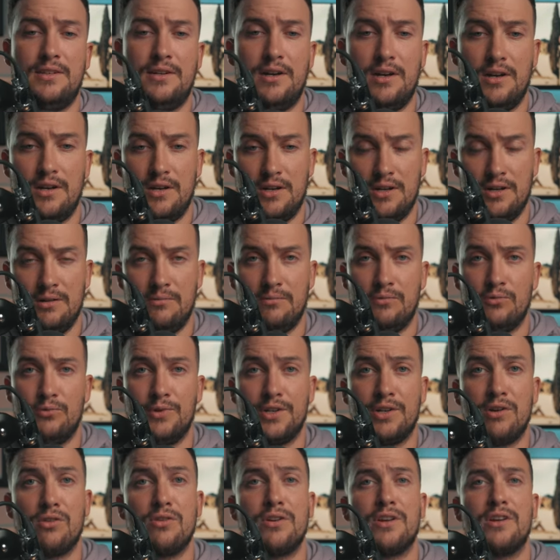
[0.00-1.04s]
um,
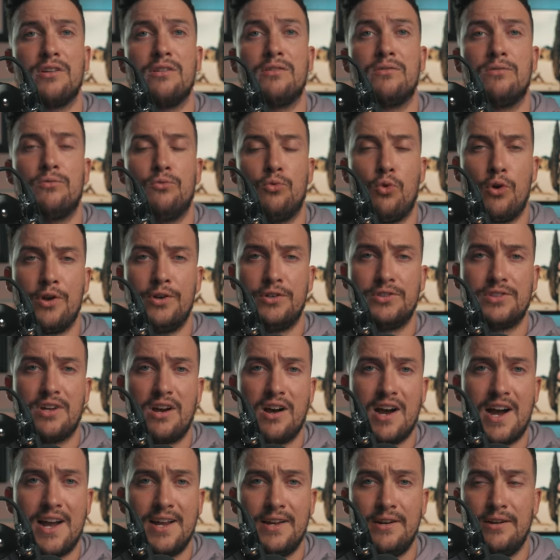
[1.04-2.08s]
regarding
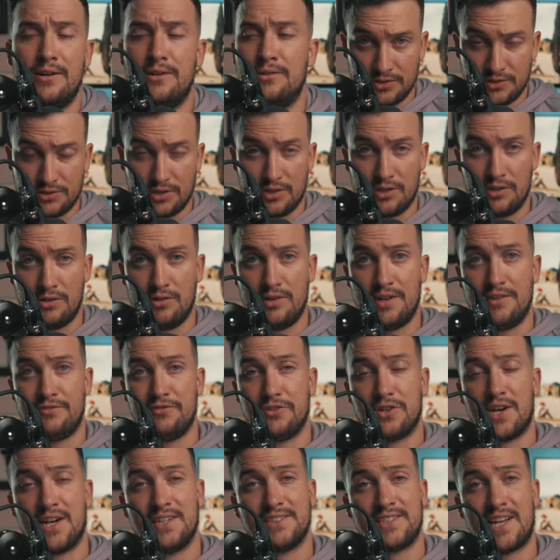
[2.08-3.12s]
Royal.io. So if
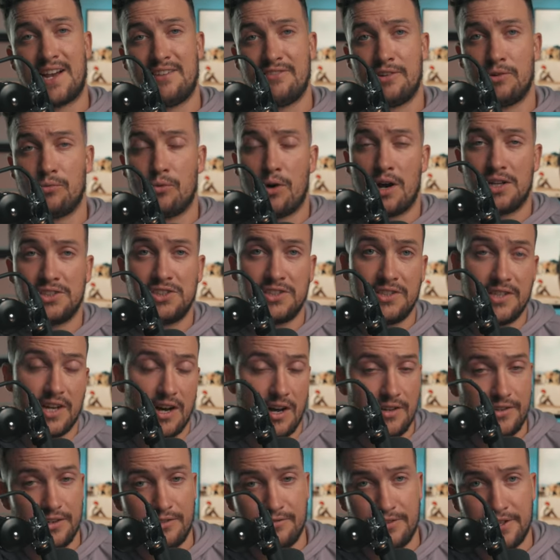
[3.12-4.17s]
you guys haven't watched the
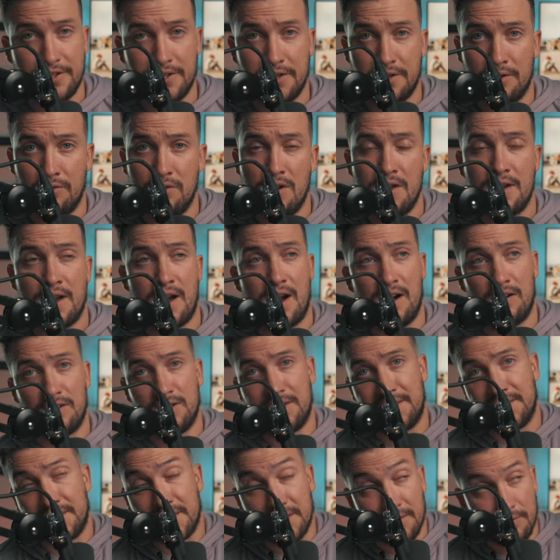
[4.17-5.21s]
other video, I'll
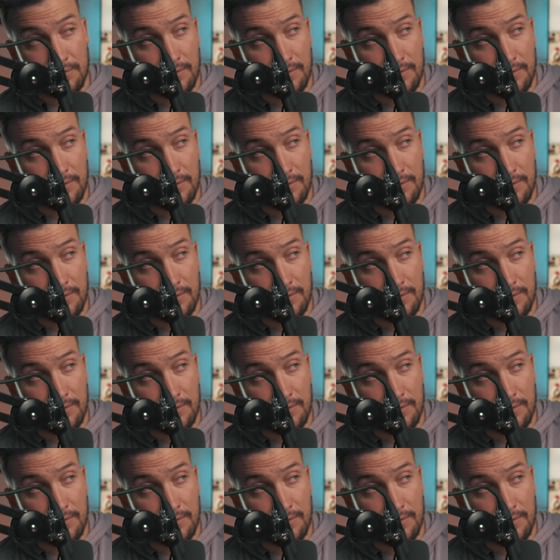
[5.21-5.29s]
link it